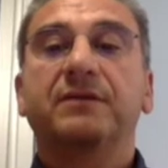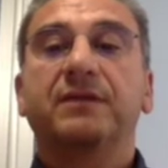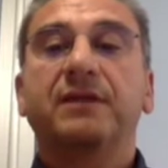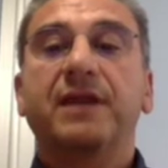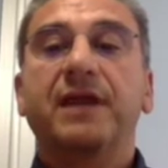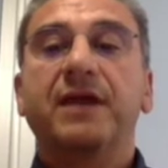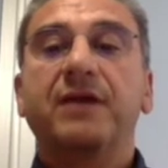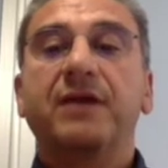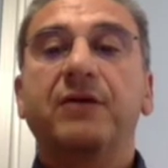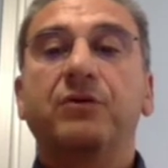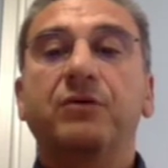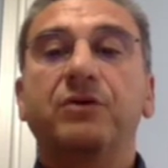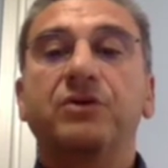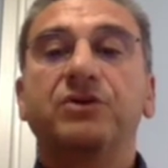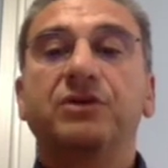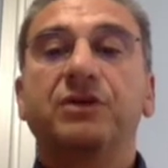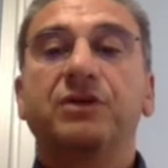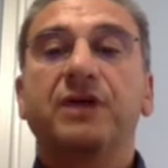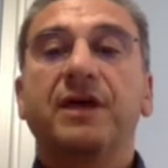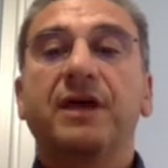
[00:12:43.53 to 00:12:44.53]

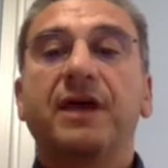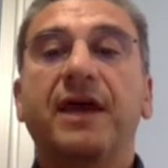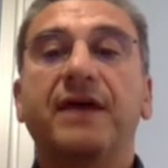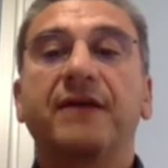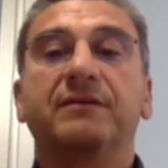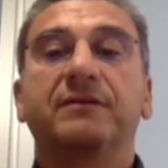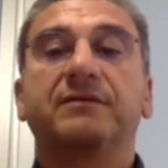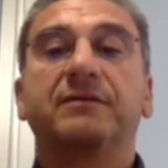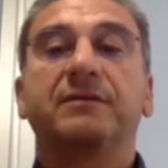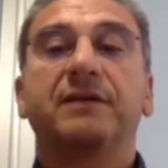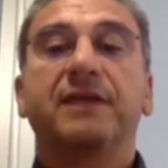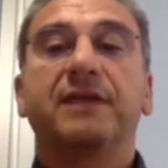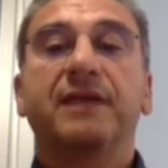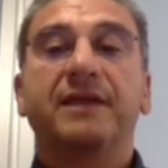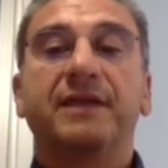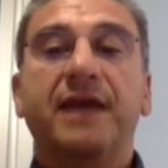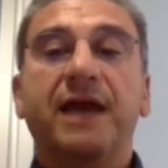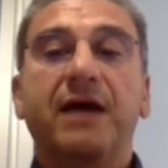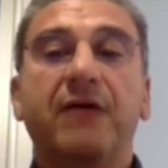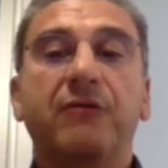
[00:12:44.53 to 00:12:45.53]
language and the
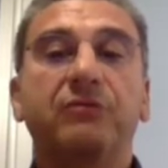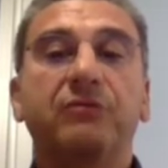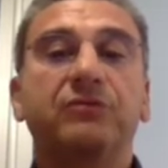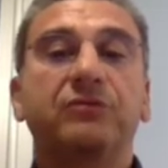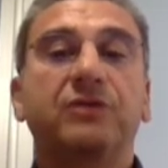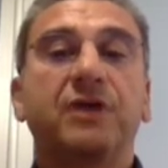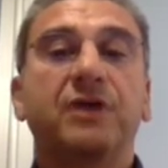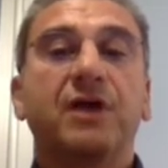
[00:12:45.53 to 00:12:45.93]
layout